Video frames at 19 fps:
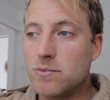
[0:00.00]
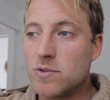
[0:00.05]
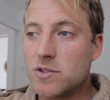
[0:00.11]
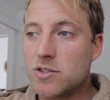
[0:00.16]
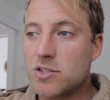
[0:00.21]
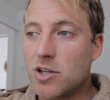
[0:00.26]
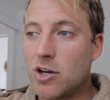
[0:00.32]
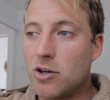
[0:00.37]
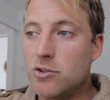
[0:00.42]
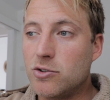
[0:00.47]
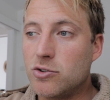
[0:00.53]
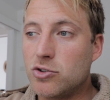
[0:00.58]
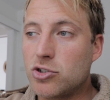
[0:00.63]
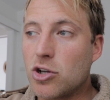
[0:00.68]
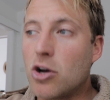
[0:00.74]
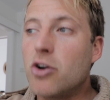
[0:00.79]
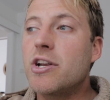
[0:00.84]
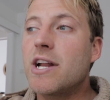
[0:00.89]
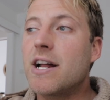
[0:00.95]
So
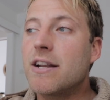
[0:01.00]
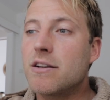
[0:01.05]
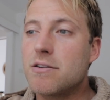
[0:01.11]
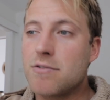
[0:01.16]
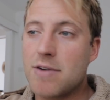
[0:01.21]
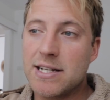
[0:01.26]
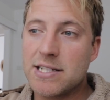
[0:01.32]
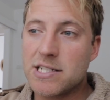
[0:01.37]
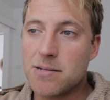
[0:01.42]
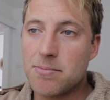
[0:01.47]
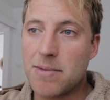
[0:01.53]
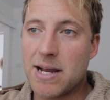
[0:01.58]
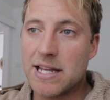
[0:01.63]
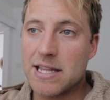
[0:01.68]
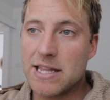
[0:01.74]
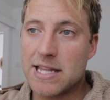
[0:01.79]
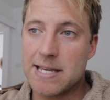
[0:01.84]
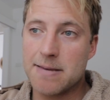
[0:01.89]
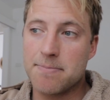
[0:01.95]
don't
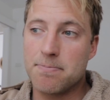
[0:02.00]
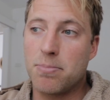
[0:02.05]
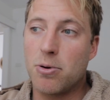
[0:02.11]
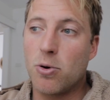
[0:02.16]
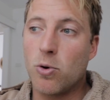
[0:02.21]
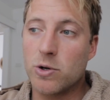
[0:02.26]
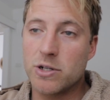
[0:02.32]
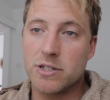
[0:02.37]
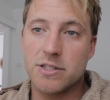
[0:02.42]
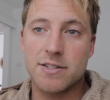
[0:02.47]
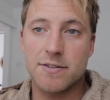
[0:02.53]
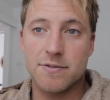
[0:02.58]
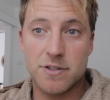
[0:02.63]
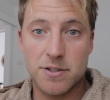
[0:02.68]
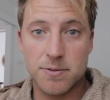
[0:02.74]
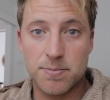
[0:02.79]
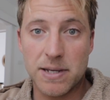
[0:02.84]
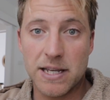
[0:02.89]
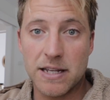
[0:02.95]
underestimate the importance of
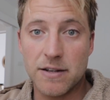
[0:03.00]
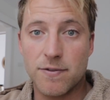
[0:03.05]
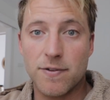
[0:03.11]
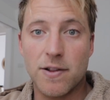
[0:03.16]
speed